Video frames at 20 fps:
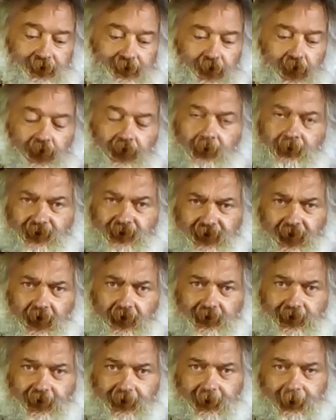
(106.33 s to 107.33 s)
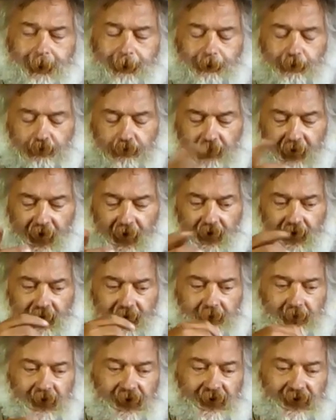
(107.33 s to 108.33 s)
circumstances
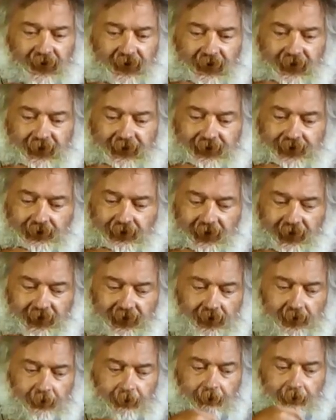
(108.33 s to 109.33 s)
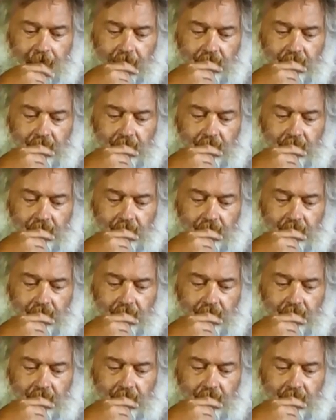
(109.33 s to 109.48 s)
behind my incarceration,